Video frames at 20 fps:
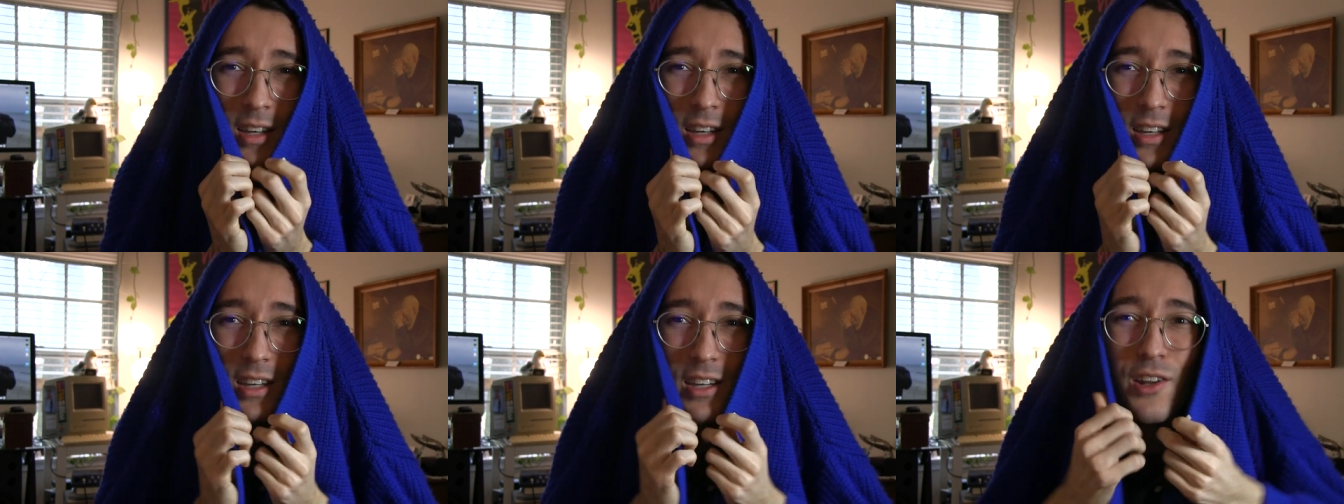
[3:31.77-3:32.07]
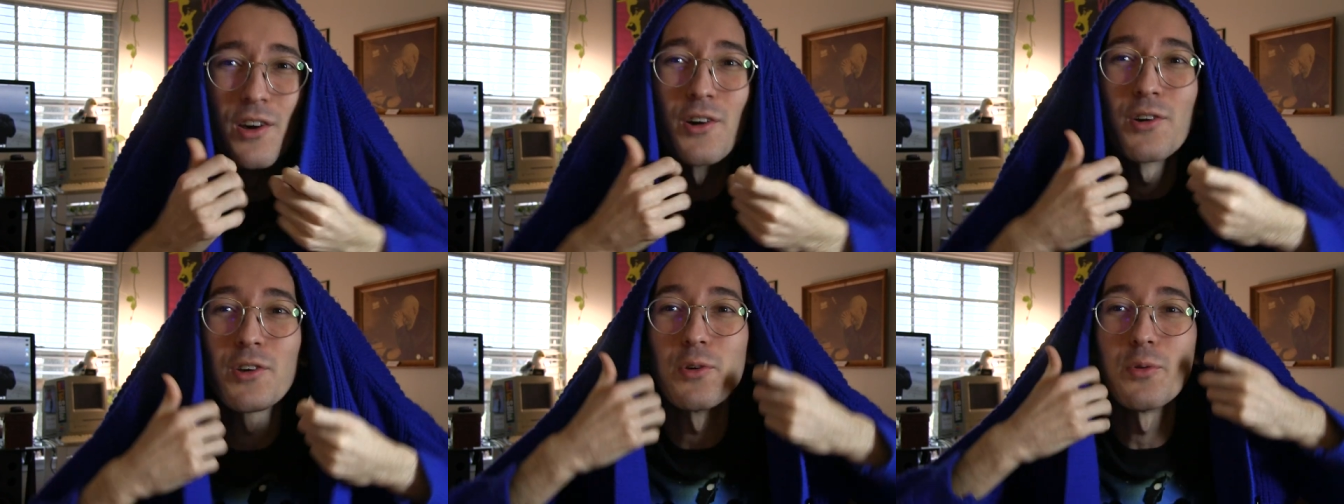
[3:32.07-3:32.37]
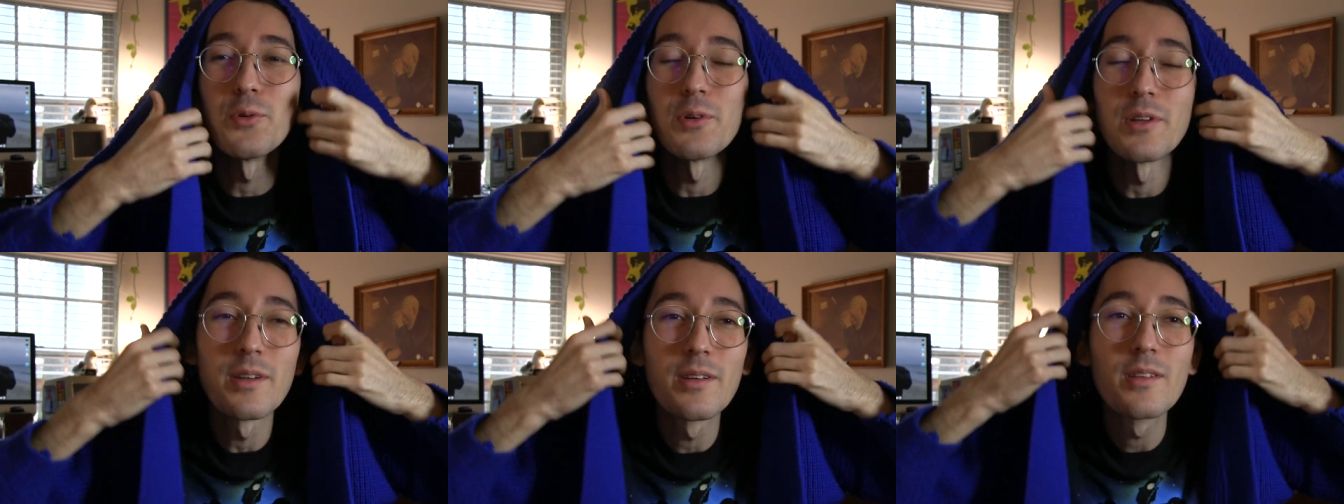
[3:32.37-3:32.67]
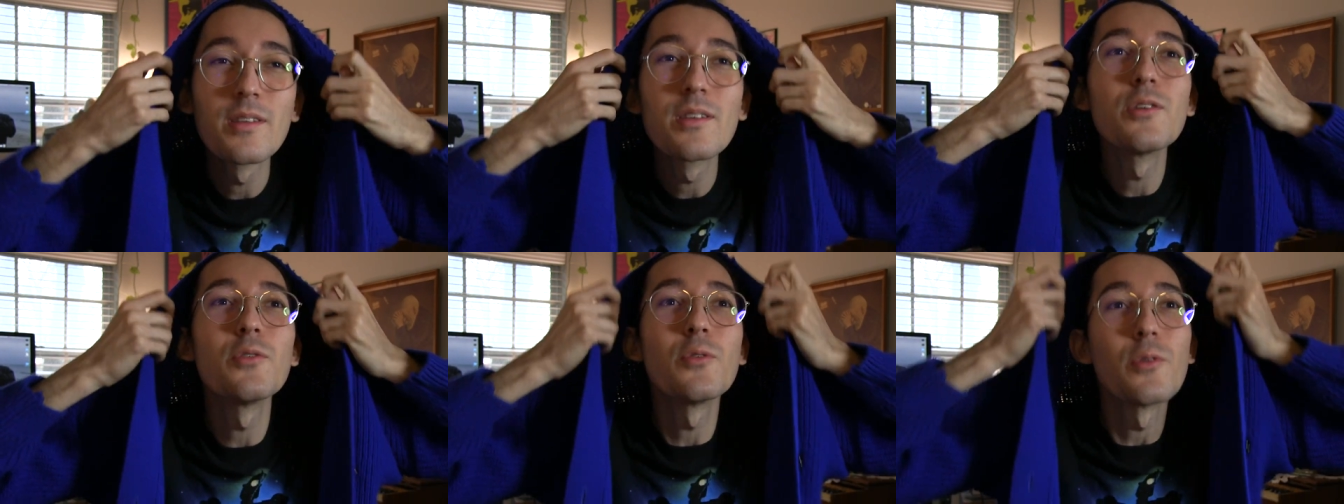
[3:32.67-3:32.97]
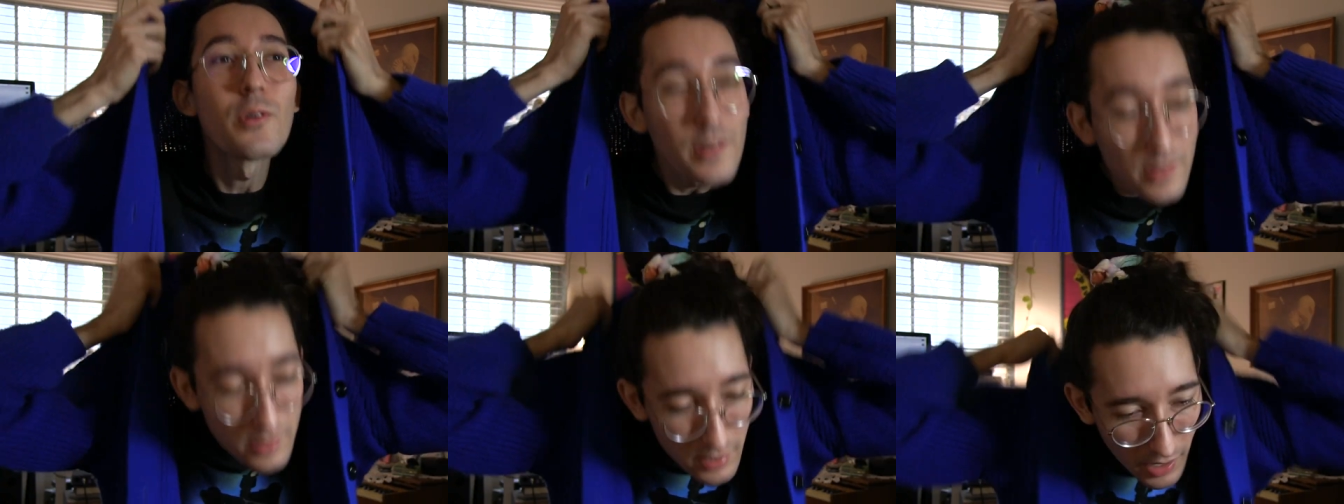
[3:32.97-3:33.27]
you know, you would you
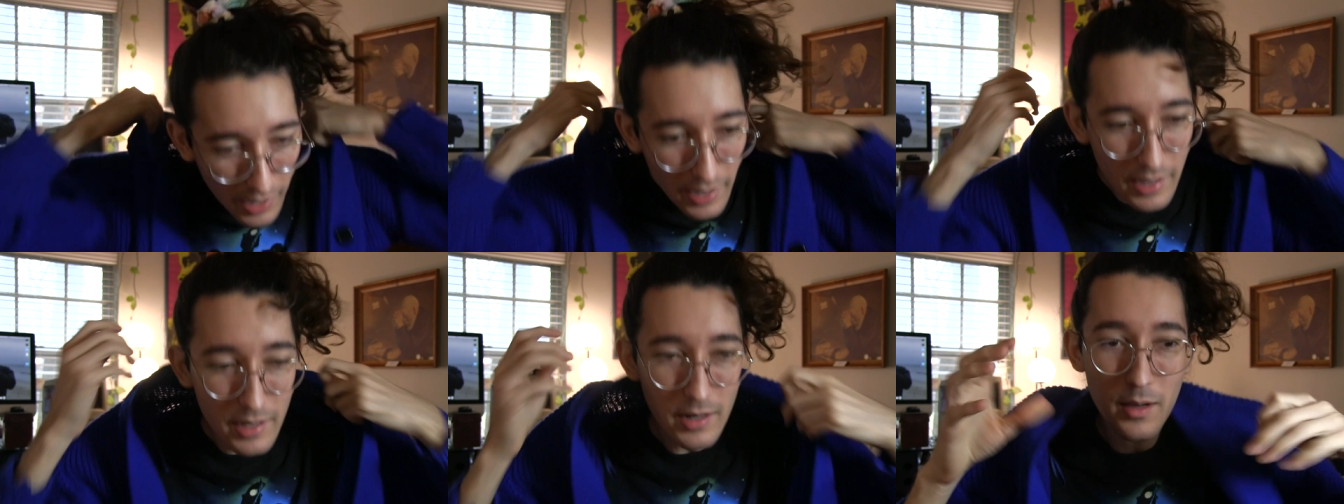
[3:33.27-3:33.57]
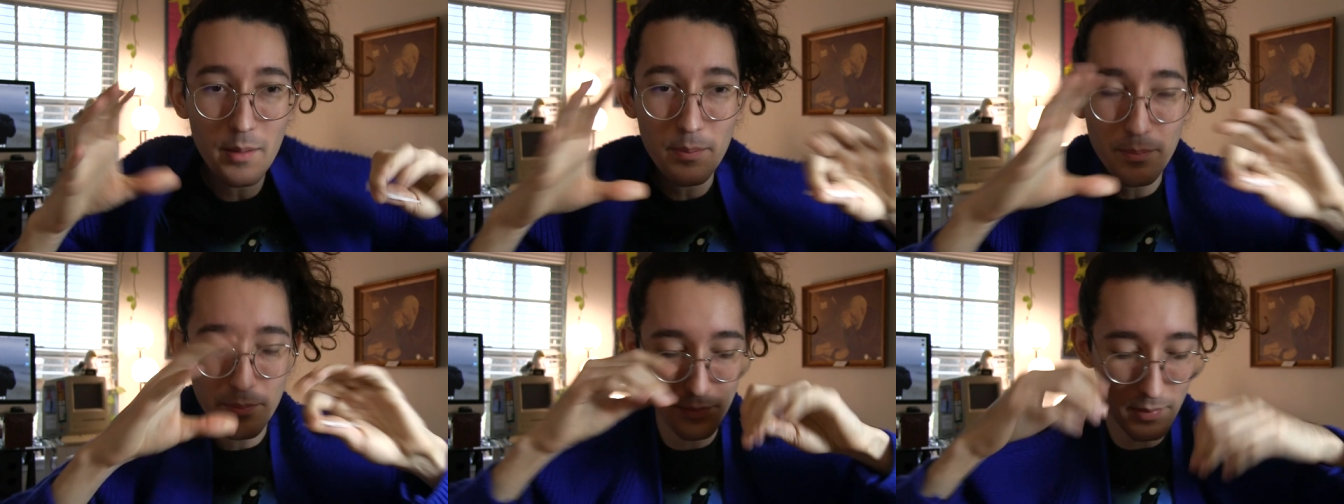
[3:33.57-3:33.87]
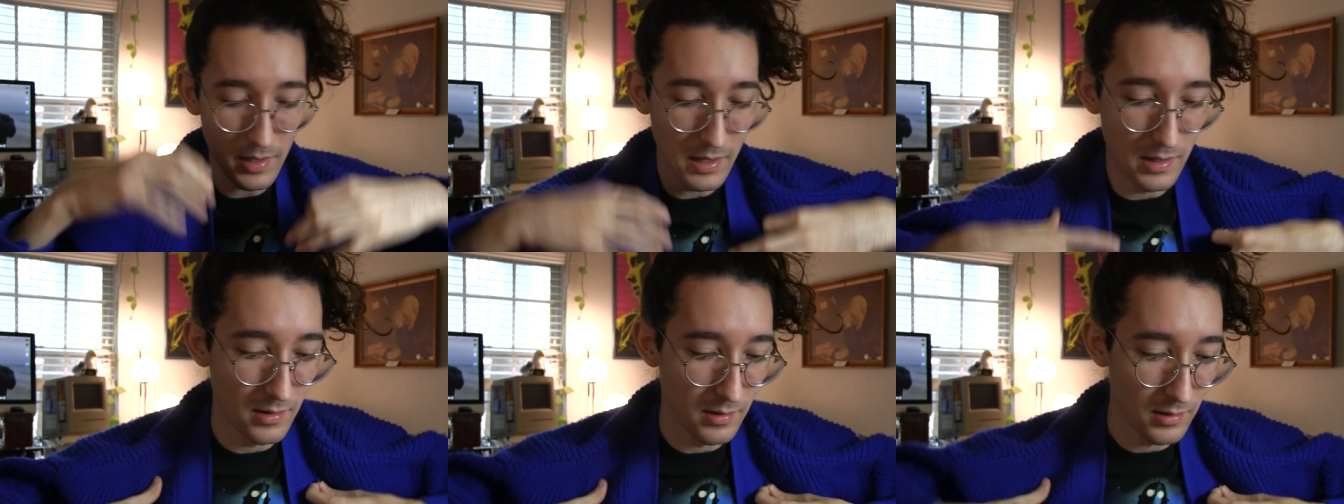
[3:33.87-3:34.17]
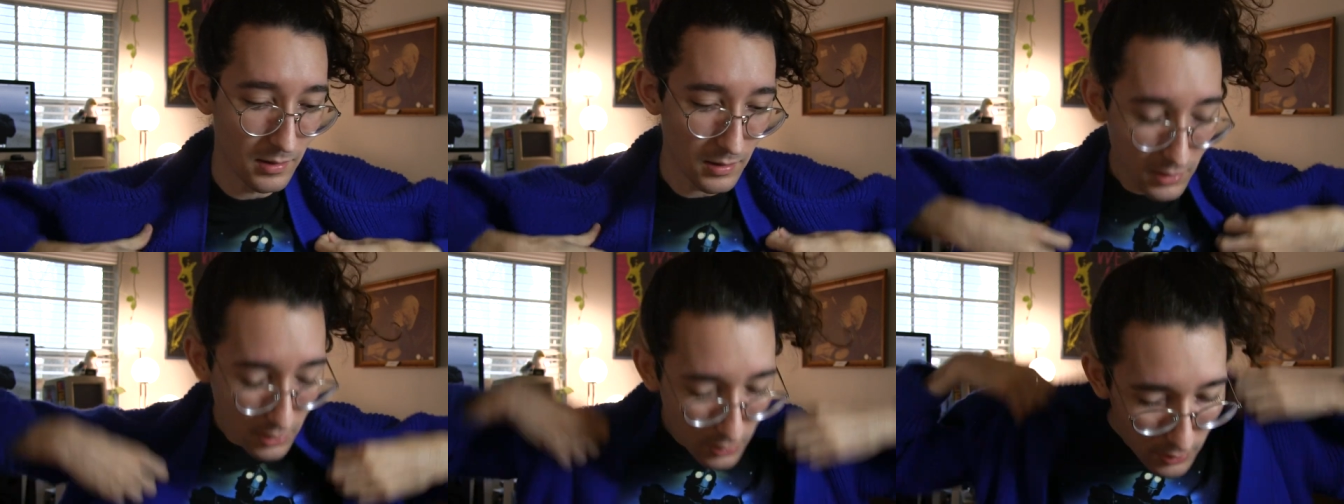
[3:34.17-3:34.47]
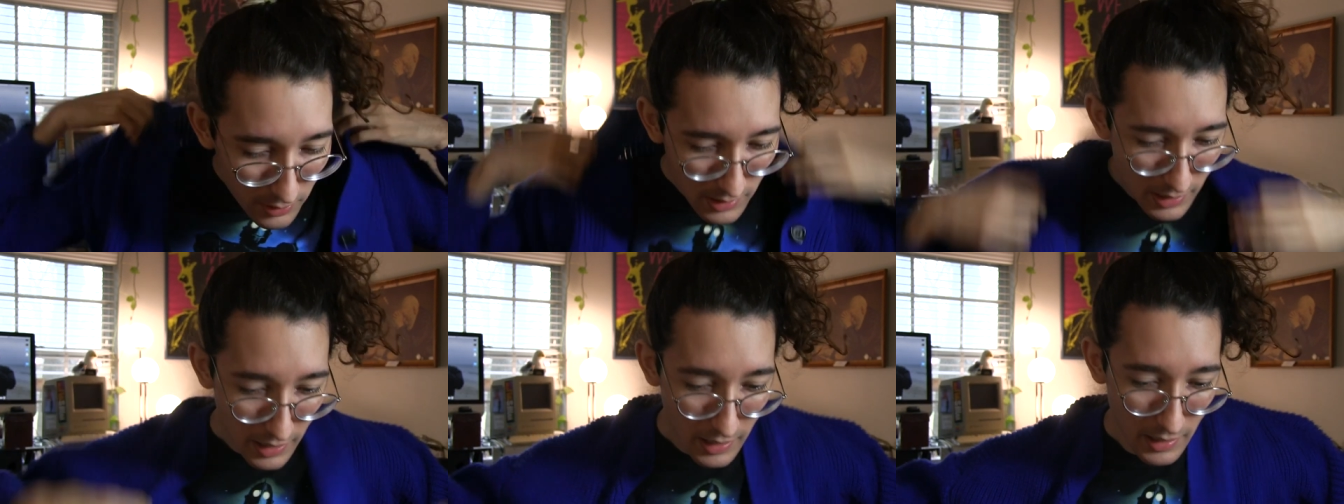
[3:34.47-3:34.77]
would tie it up and you
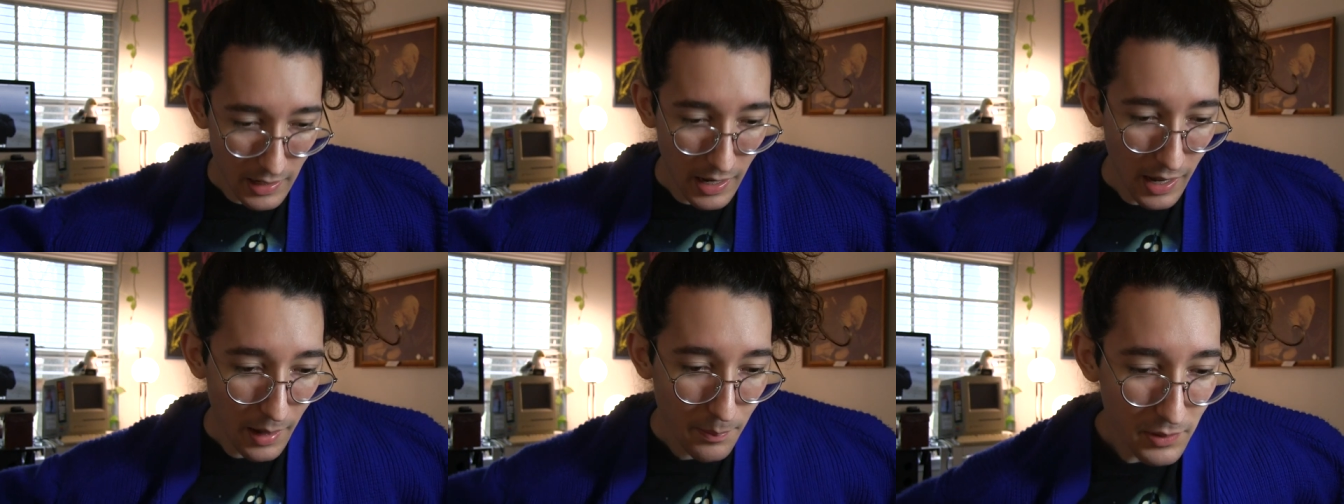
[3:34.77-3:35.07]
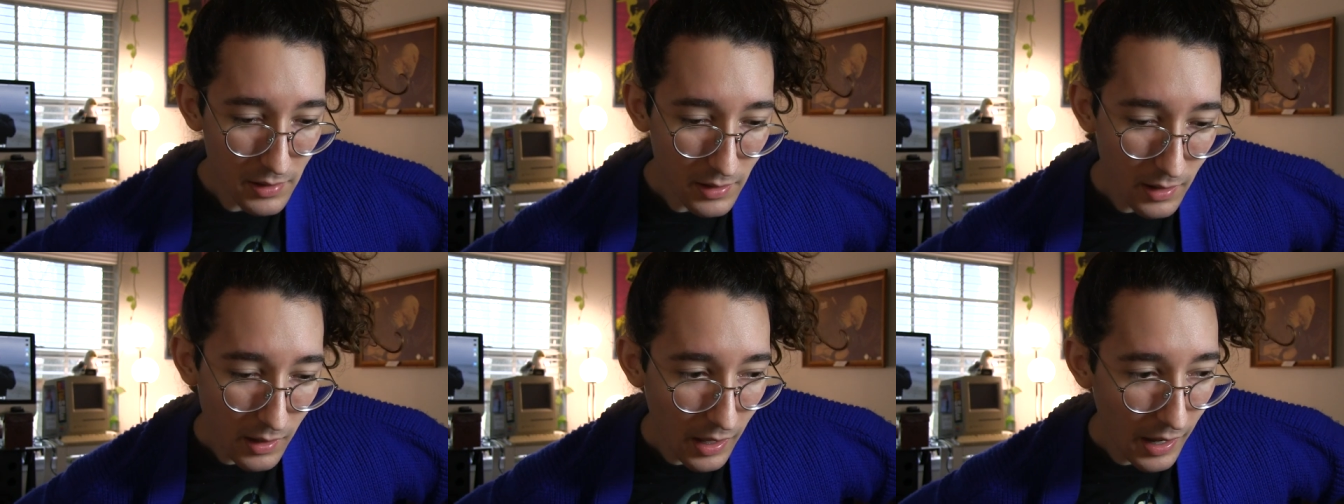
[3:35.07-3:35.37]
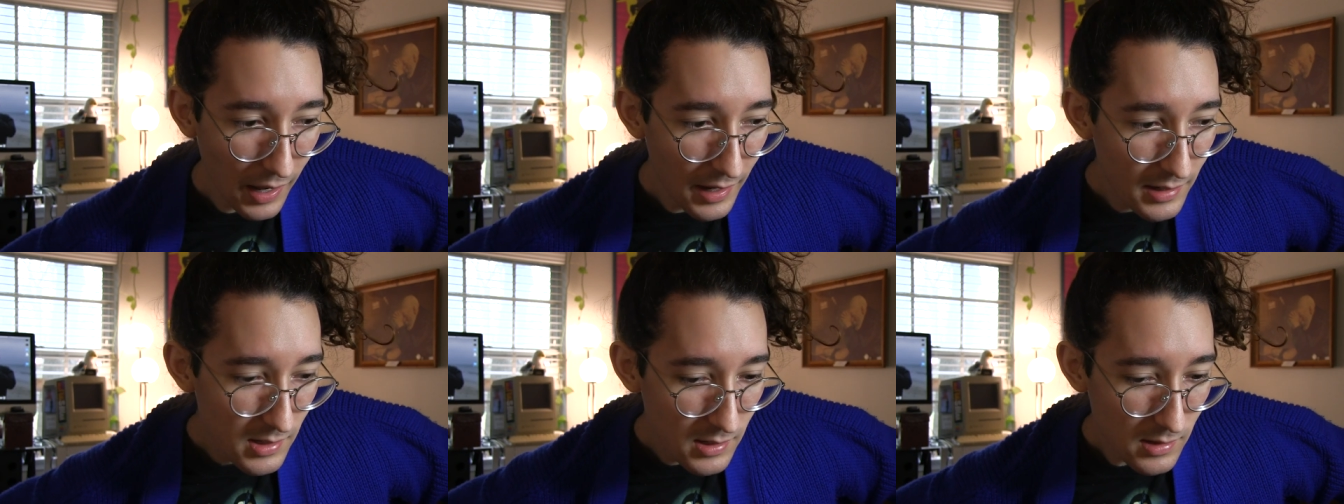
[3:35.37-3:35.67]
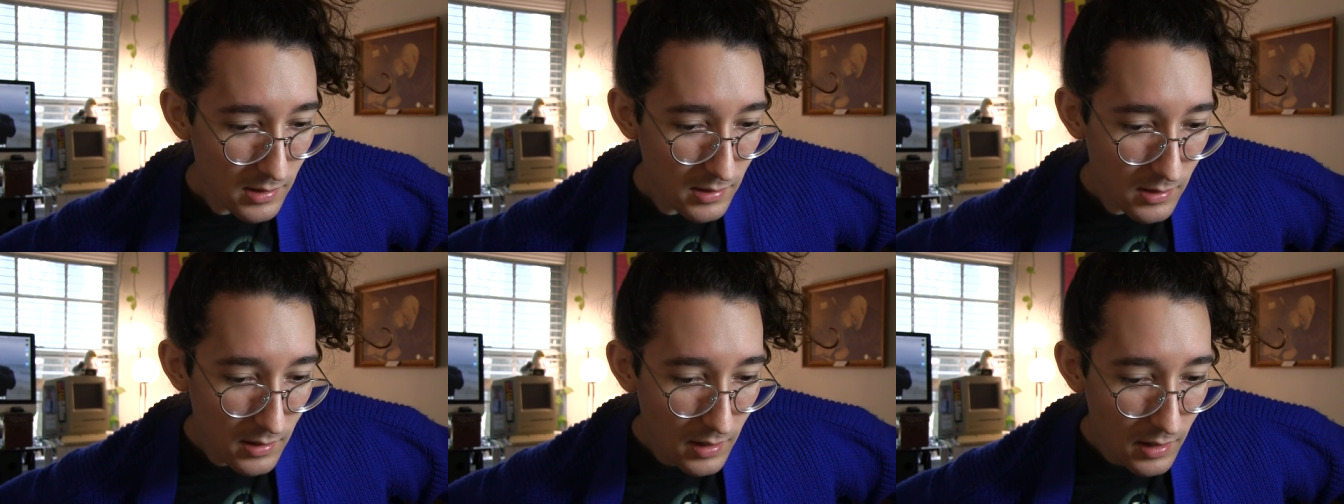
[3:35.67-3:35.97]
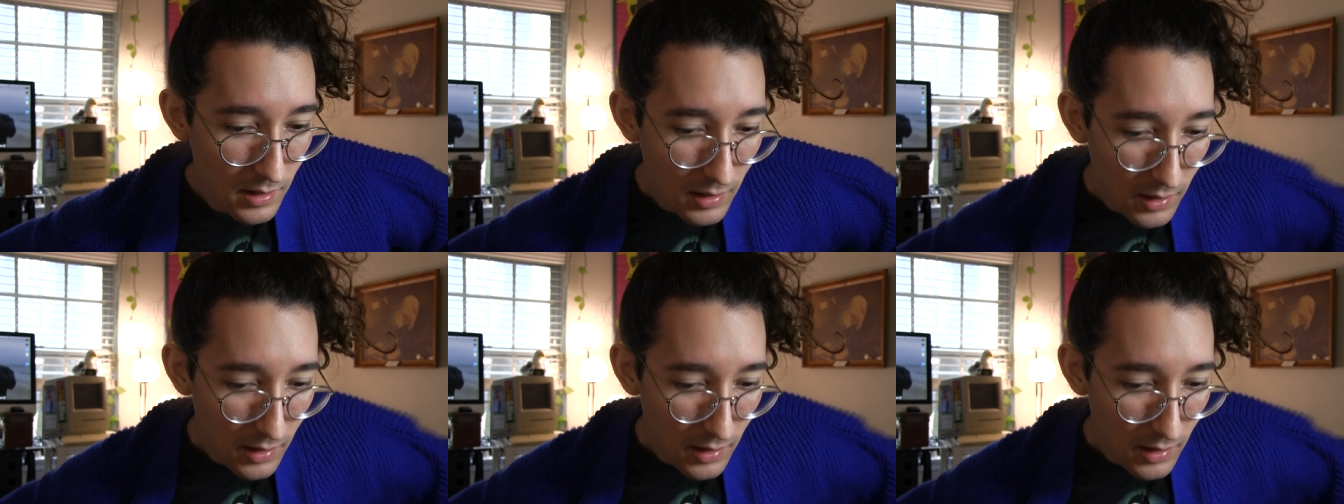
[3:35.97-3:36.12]
would take a nap in class and